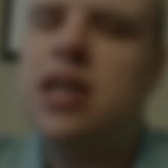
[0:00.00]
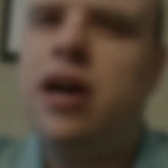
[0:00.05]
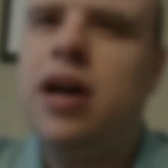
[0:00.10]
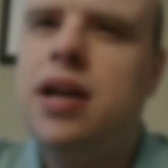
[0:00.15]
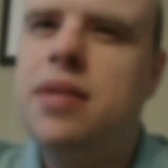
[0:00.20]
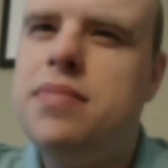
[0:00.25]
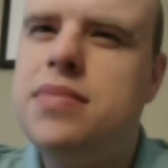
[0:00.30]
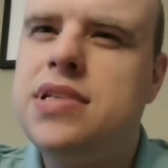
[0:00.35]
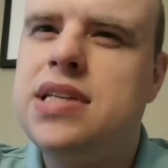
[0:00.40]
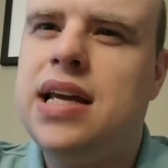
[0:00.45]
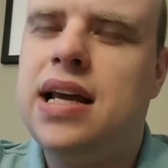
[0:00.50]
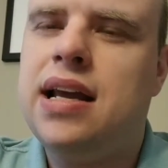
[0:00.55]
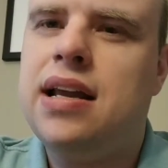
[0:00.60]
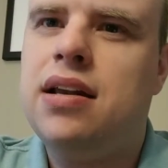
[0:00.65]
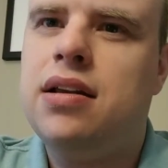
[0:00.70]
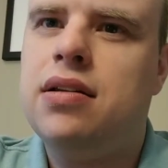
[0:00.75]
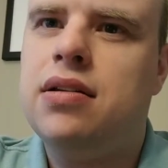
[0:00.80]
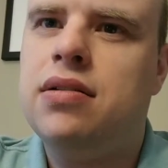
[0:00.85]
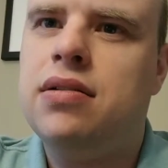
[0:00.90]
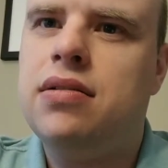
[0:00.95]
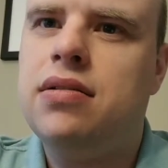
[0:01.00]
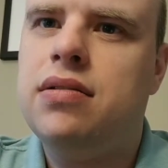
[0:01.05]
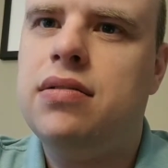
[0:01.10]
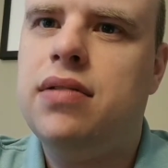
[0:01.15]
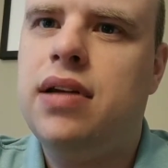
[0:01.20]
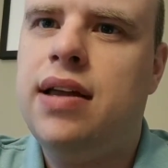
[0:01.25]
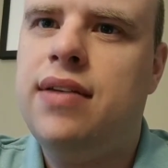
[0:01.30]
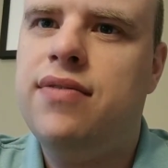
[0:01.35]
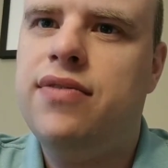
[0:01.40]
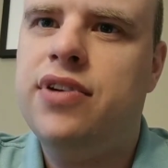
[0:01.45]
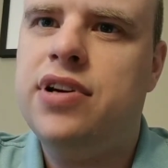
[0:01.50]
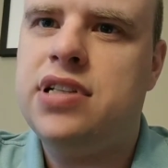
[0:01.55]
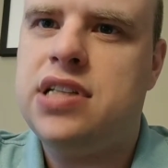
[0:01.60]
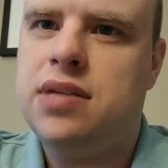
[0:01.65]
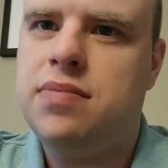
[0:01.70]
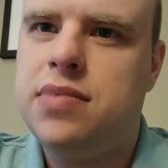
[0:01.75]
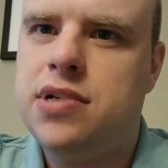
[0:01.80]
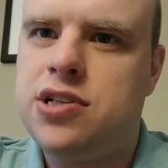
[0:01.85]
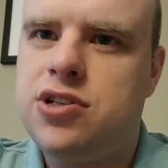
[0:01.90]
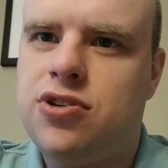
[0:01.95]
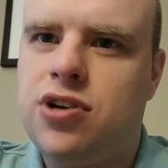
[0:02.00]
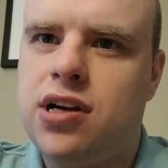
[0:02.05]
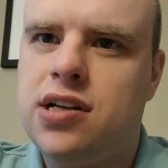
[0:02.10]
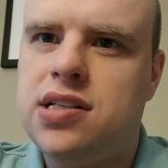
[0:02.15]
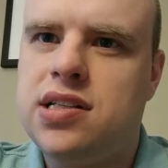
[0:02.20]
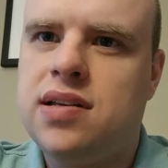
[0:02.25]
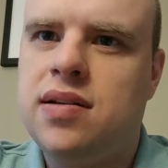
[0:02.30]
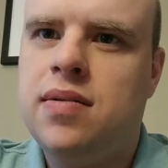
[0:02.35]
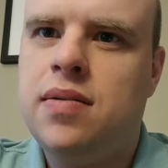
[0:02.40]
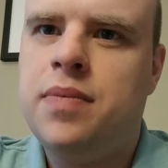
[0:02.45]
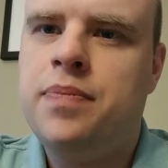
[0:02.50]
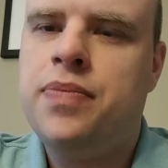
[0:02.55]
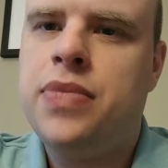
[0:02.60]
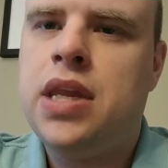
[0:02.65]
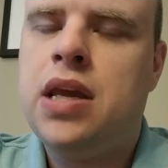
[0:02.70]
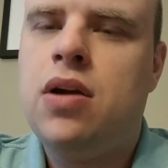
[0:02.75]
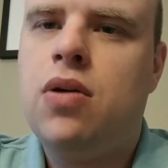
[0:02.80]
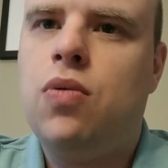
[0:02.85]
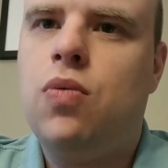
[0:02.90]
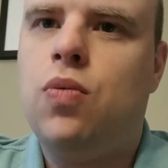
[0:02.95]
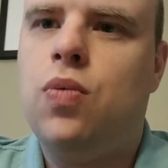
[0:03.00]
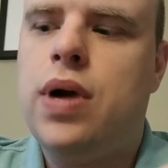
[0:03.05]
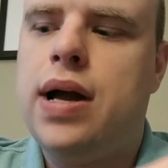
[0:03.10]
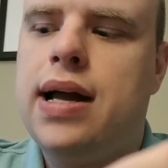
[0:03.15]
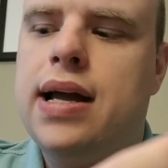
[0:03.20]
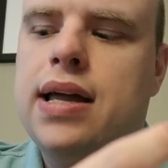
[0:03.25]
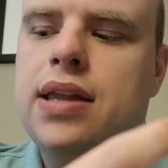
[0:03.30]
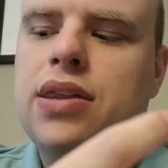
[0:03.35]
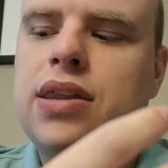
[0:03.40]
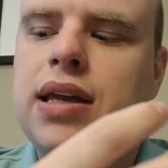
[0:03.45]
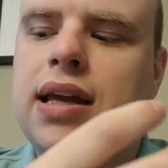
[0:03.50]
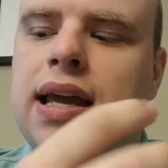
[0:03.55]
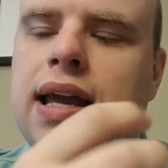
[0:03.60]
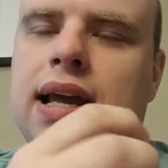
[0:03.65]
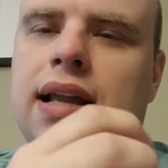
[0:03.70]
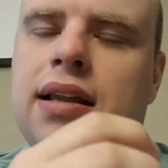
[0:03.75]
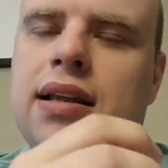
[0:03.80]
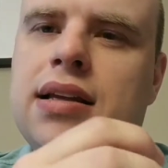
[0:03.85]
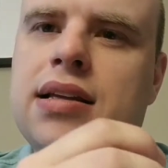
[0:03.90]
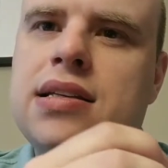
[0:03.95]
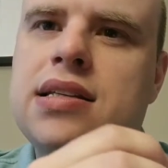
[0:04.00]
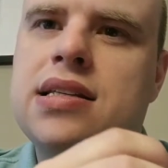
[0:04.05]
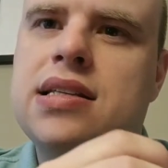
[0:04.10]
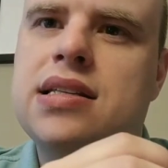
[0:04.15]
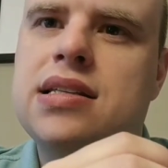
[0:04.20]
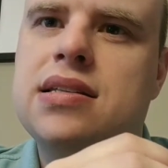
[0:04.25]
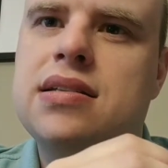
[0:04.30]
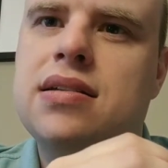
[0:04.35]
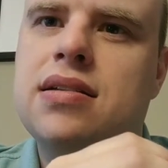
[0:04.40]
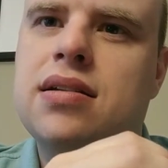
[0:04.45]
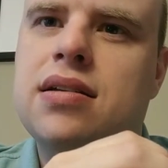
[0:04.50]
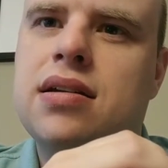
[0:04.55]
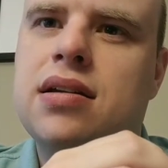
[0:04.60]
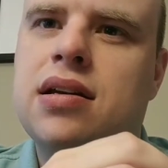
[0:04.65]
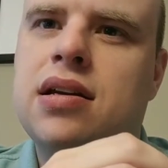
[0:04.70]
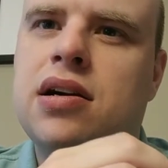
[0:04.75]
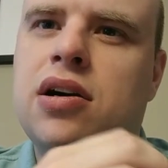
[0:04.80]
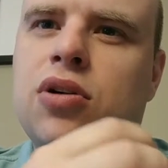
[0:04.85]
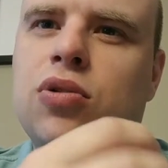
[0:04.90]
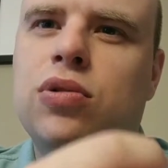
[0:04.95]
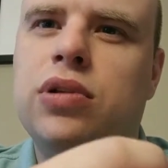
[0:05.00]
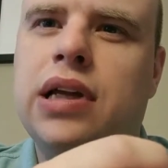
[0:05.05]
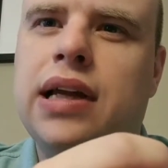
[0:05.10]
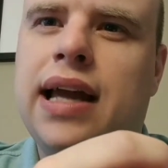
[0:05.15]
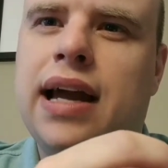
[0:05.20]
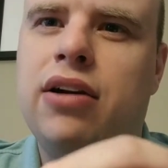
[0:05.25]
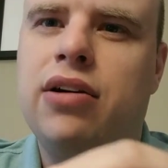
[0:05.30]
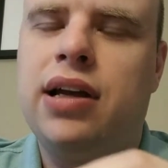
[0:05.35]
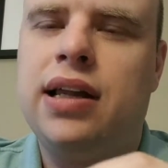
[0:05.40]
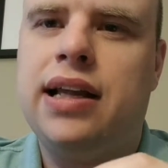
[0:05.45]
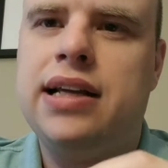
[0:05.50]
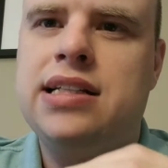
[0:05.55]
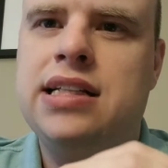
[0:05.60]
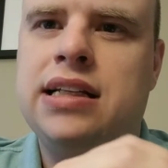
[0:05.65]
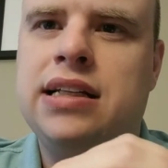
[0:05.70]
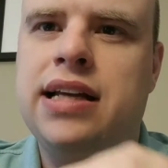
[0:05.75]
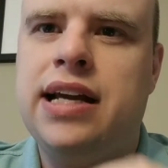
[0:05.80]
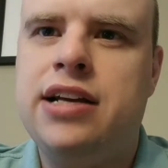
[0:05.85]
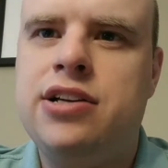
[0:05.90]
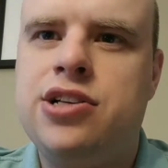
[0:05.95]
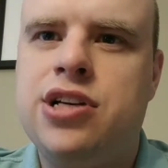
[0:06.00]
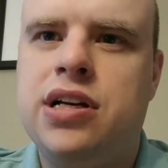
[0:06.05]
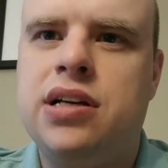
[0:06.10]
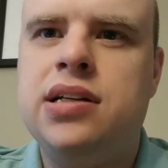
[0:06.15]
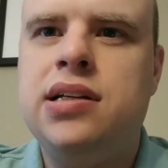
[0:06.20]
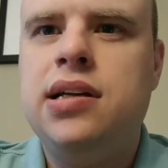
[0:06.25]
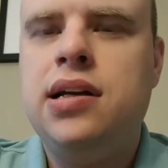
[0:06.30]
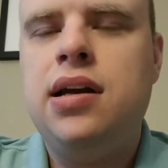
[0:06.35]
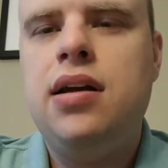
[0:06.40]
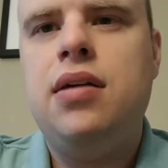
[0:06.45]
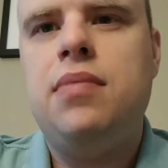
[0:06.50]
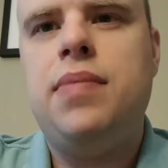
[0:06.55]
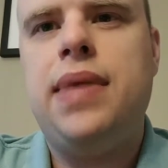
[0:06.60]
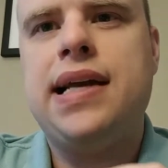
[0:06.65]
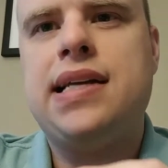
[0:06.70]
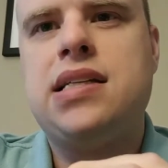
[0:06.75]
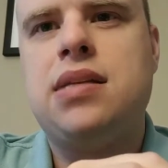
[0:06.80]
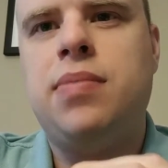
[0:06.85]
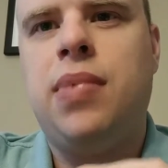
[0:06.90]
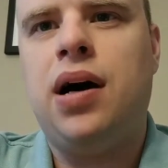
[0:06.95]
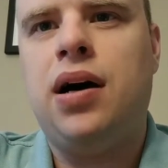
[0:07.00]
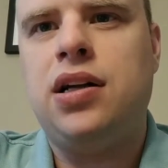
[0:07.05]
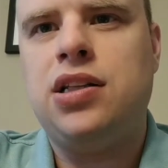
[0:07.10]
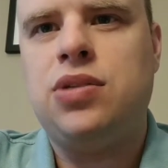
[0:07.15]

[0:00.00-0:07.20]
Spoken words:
are times in inverted mysteries where the killer's cold and calculating nature makes them